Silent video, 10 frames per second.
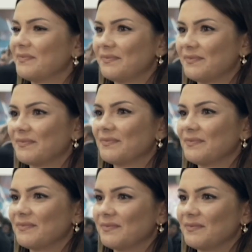
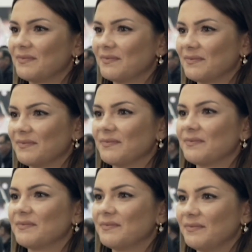
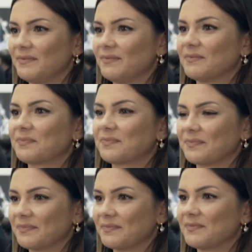
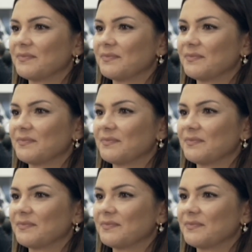(silent)